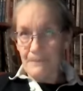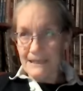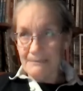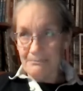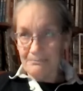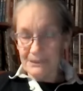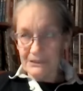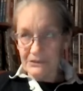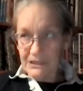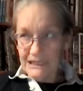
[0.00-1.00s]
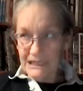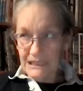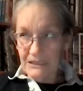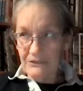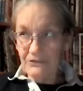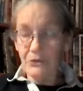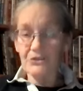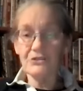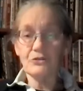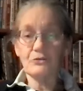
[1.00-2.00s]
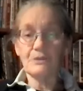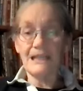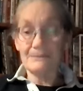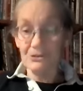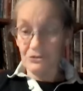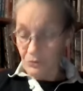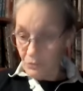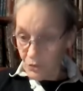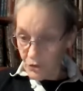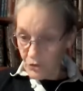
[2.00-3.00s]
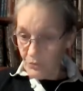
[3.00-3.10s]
I believe, going to be able to work